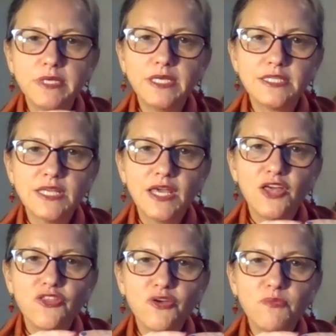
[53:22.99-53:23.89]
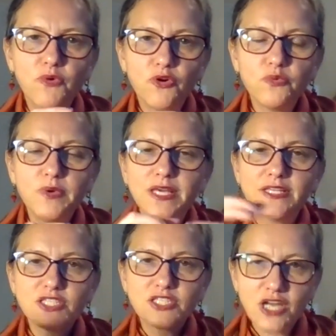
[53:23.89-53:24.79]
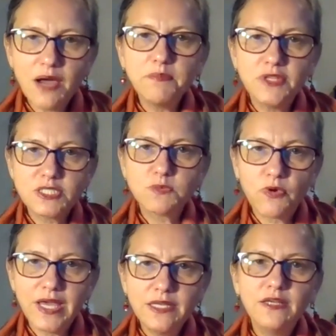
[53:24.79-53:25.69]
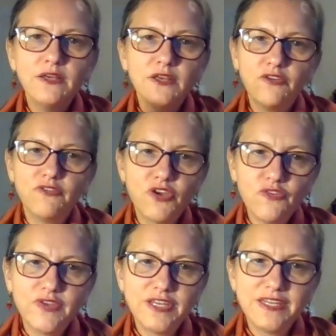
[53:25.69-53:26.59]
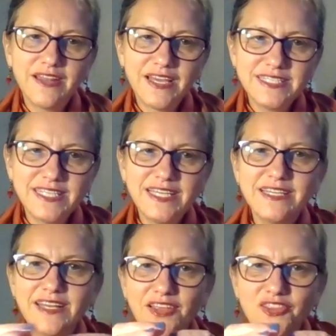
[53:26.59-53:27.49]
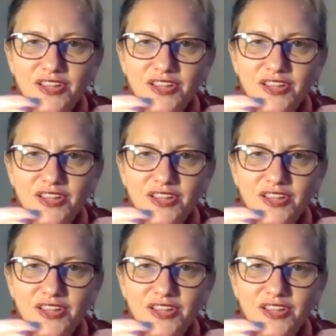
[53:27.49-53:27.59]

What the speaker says: because the more we can stop the spread of COVID-19,